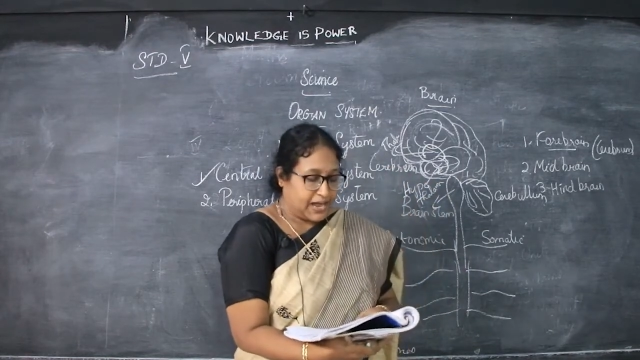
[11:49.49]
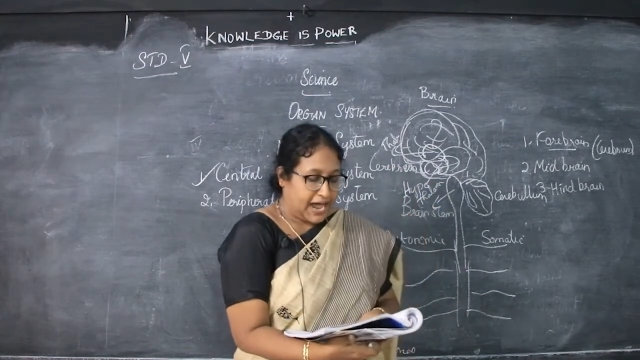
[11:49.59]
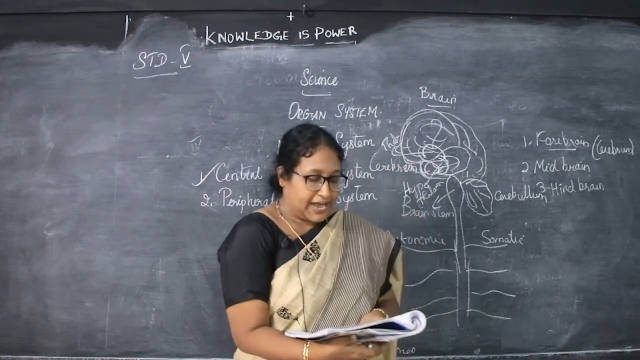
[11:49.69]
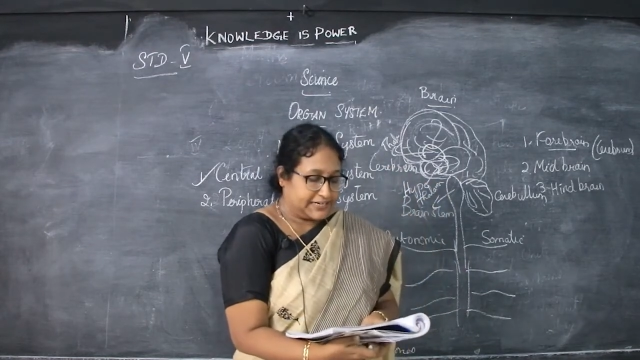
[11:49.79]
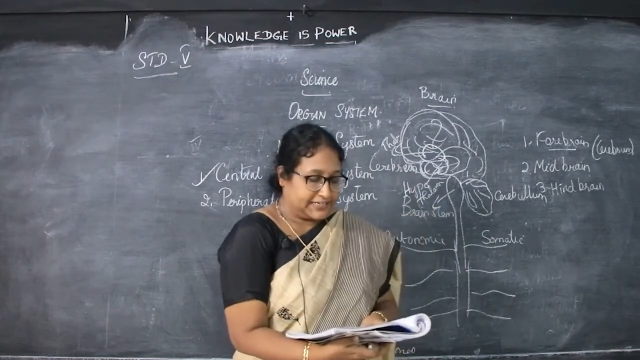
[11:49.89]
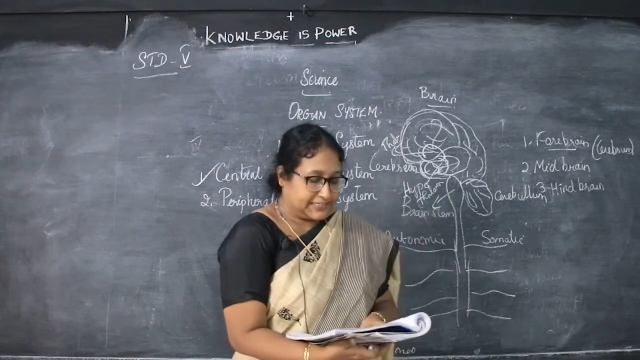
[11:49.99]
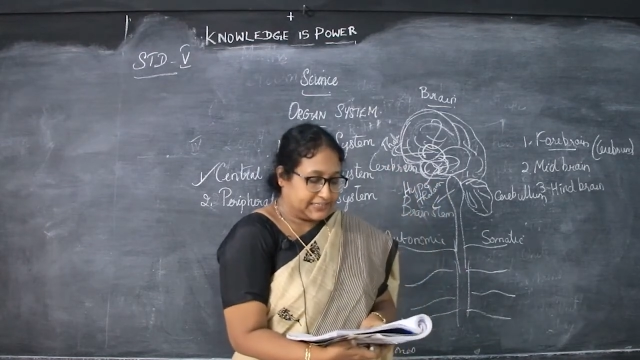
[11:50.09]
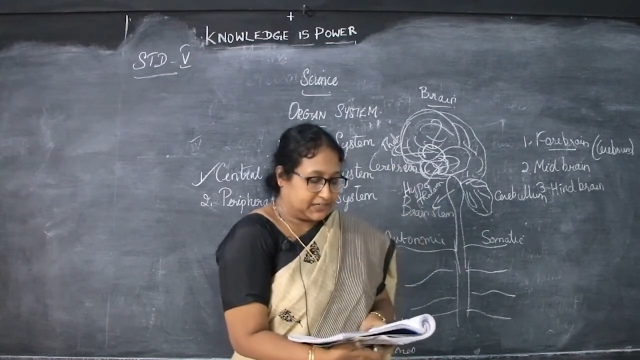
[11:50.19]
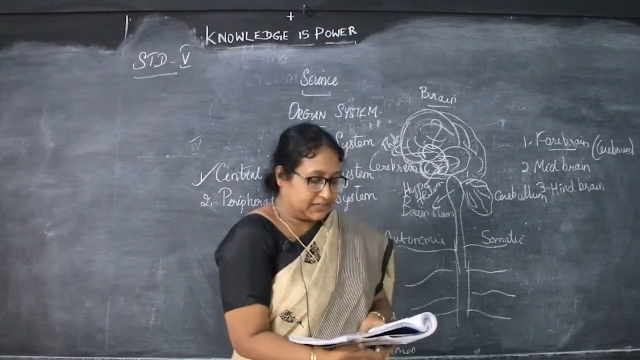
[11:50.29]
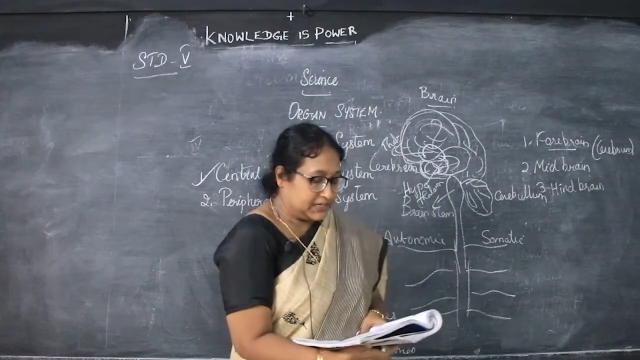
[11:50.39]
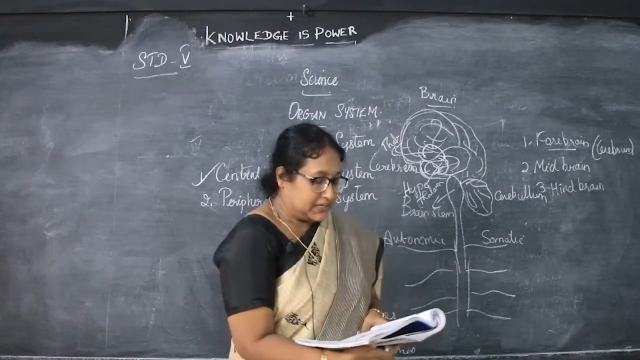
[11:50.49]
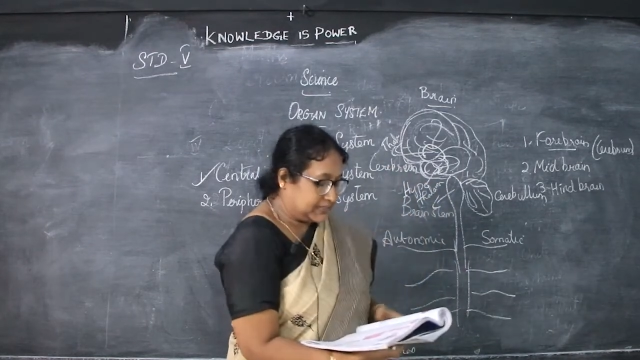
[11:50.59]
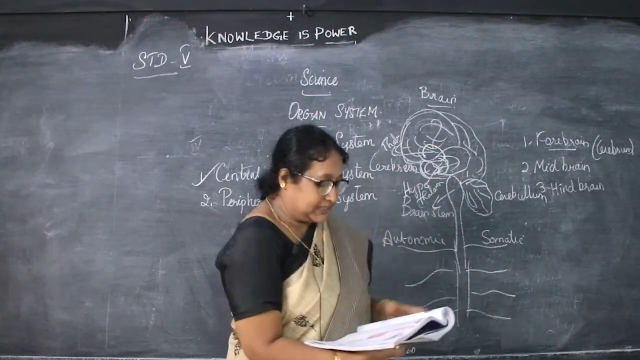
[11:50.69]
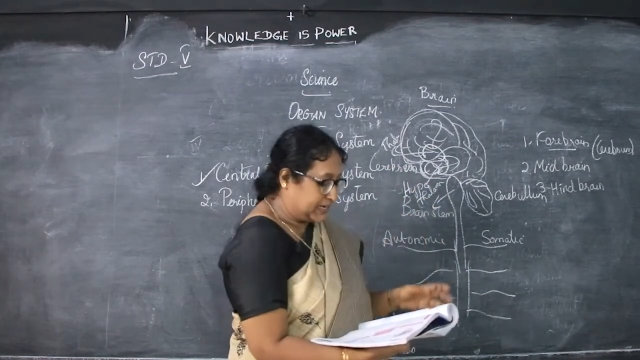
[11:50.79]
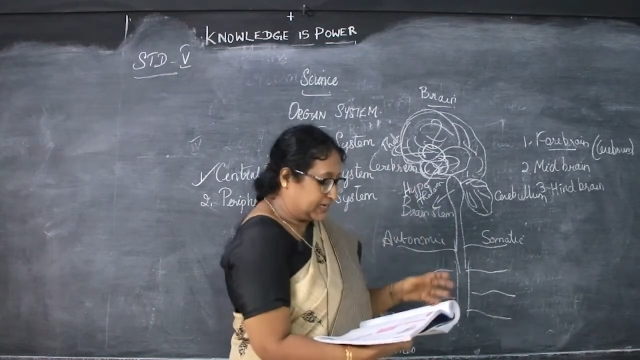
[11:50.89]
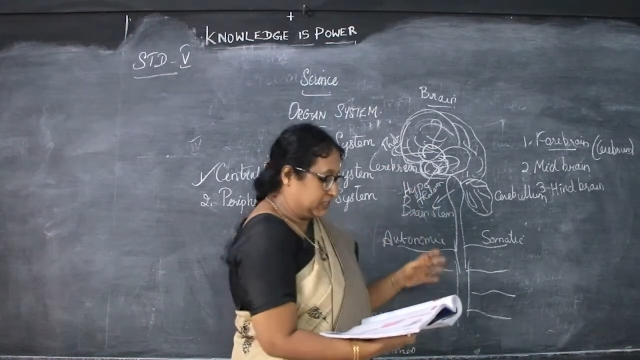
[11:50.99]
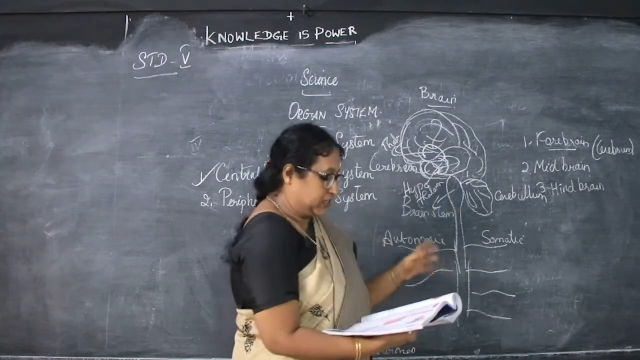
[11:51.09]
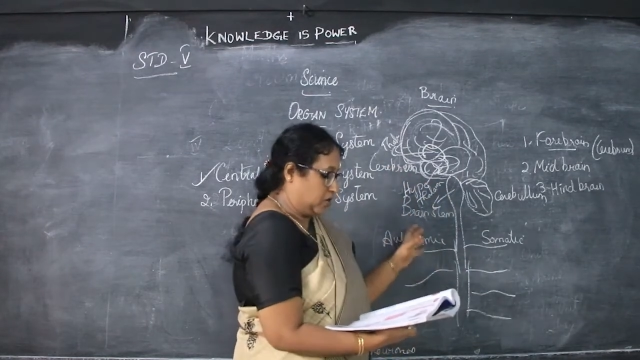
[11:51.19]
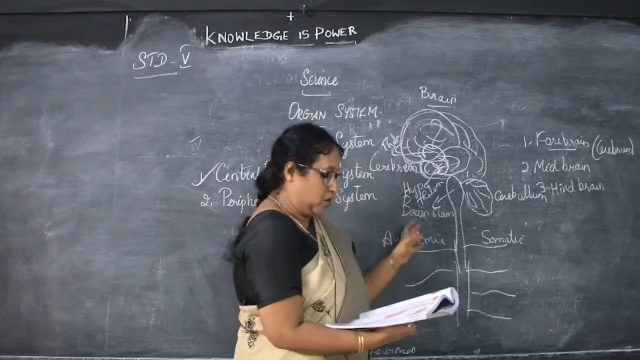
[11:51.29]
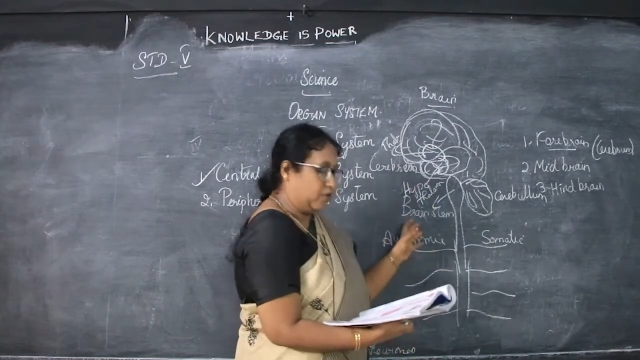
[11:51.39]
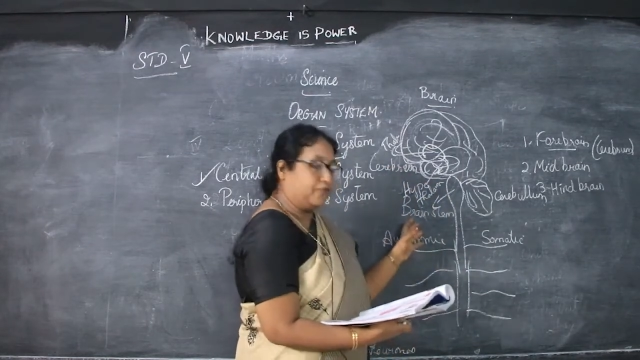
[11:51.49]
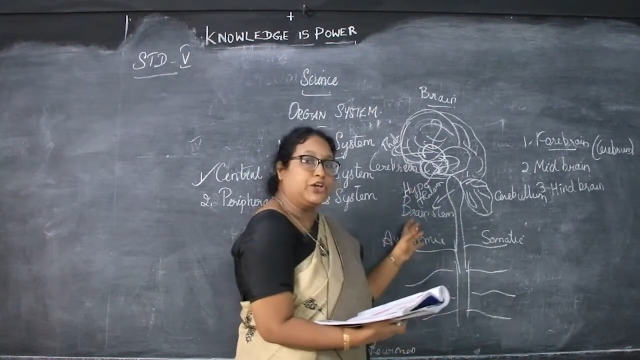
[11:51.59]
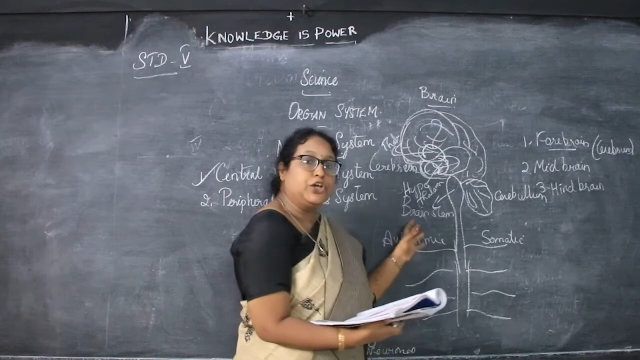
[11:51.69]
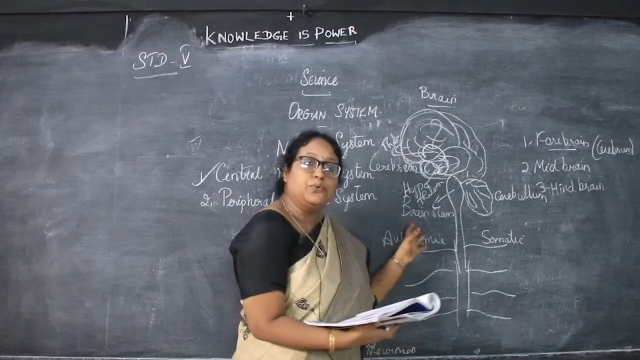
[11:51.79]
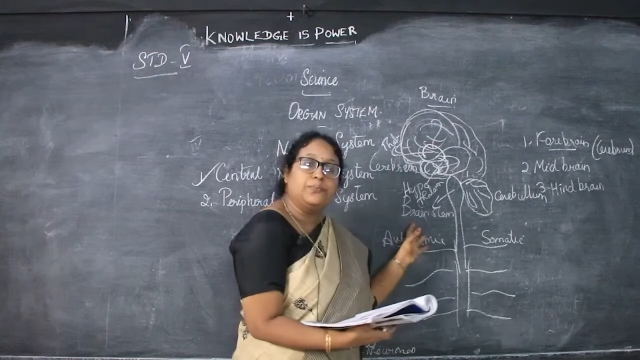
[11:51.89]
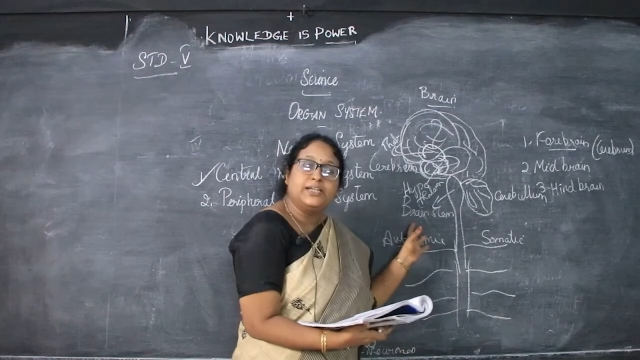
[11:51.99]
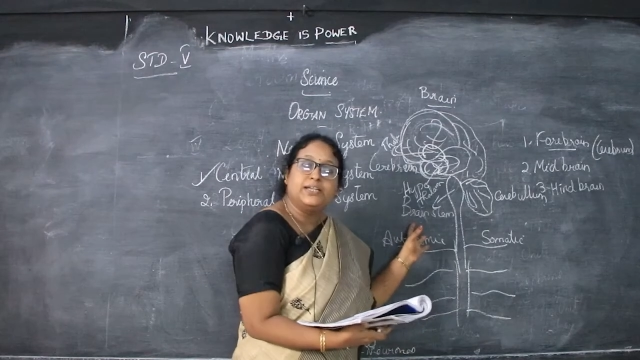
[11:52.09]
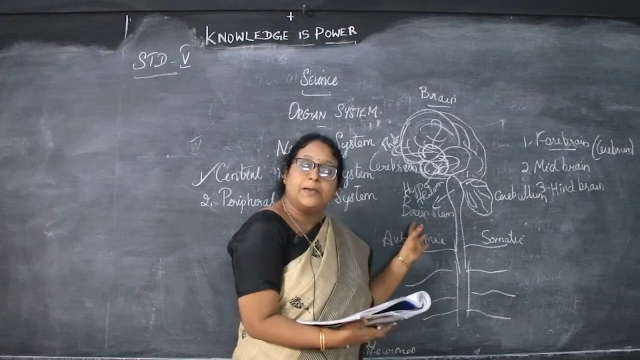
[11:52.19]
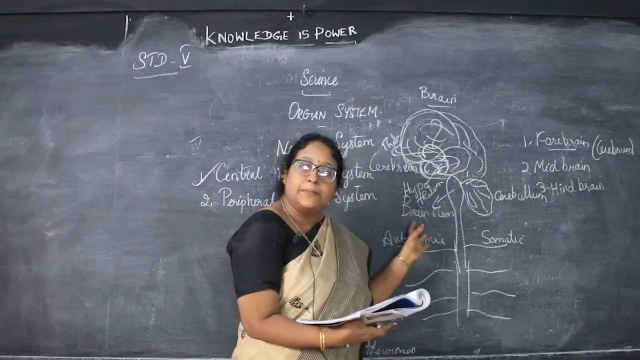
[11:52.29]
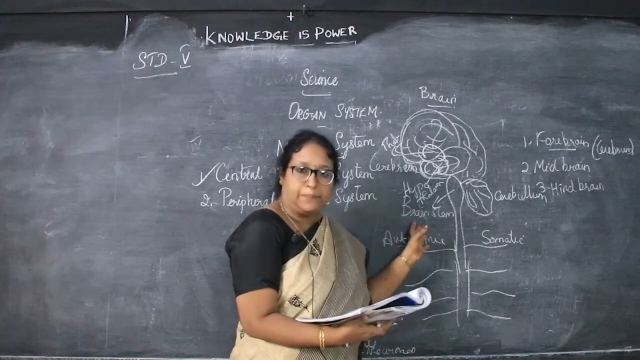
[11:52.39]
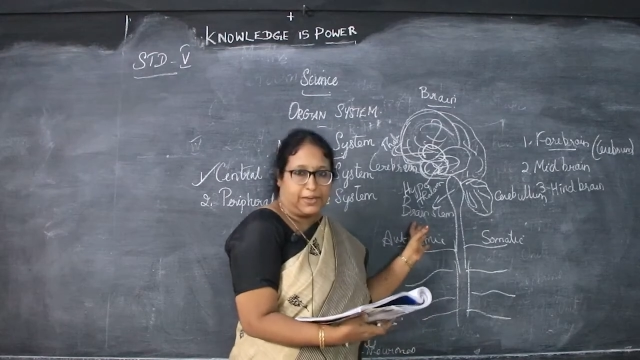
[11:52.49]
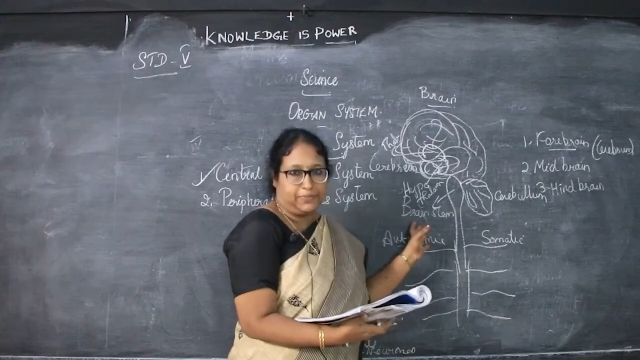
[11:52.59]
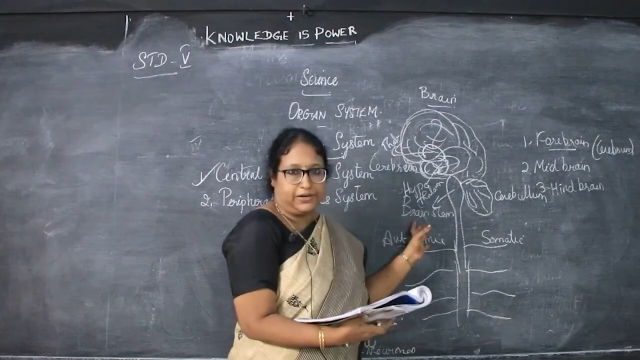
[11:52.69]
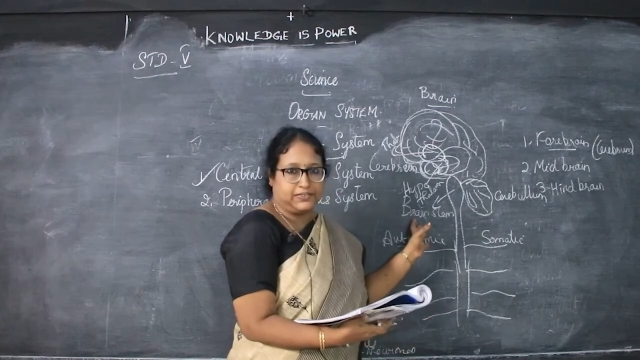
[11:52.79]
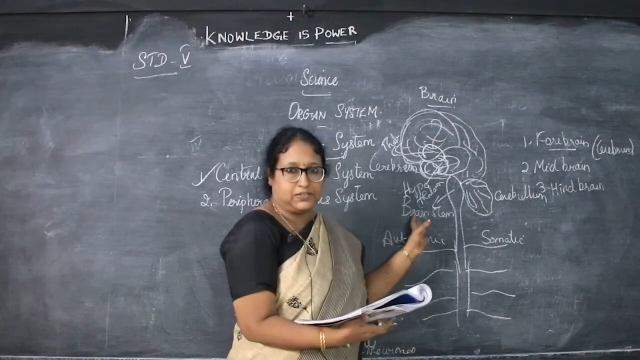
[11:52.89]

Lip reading: and it is a center of human memory.